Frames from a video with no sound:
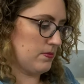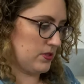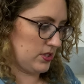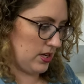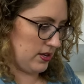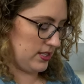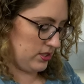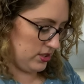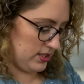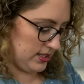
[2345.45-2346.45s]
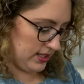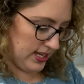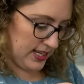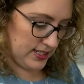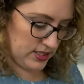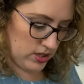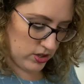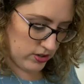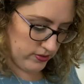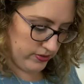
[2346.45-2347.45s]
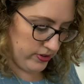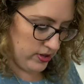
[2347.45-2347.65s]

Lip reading: so it's just a case of